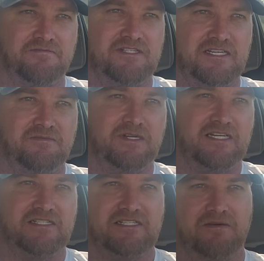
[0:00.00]
17
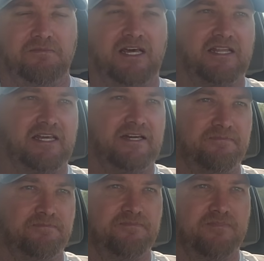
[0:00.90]
minutes, something like that.
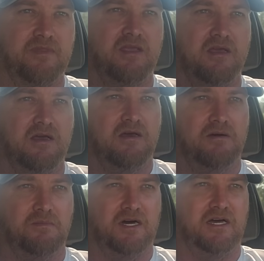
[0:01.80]

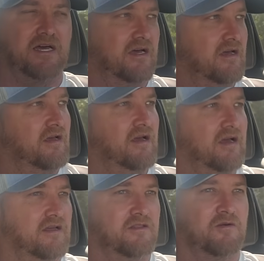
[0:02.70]
But
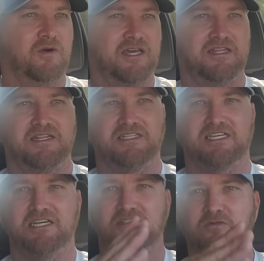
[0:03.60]
the way that the
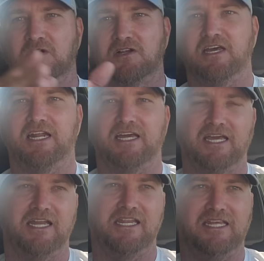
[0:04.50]
schedule worked out, I
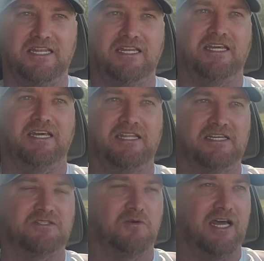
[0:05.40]
kind of needed to get
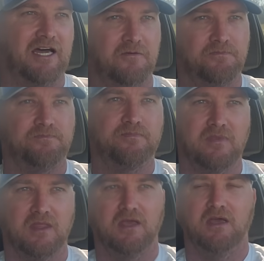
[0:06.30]
this one out.
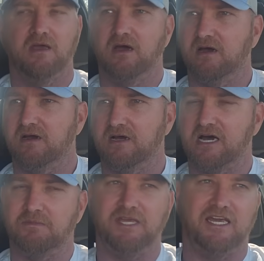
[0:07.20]
Uh,
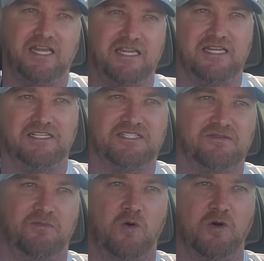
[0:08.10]
I'll be editing
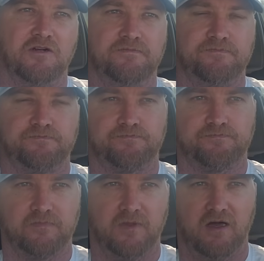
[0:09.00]
some more
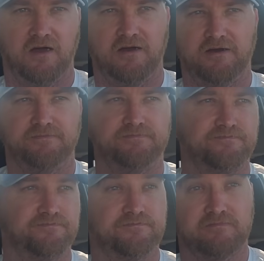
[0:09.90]

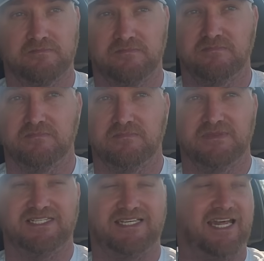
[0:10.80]

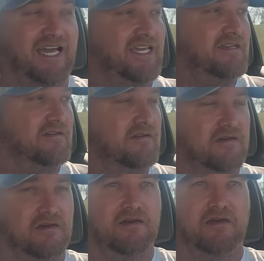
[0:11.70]
um, tonight.
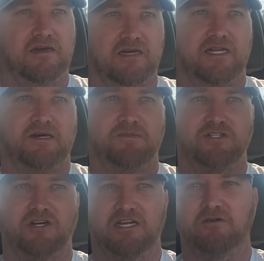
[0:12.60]
And I'm
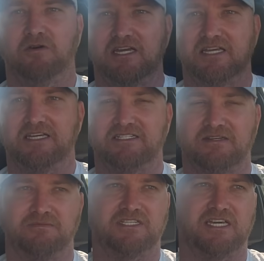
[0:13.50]
going to try to go ahead and get
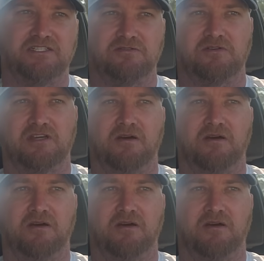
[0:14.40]
something scheduled to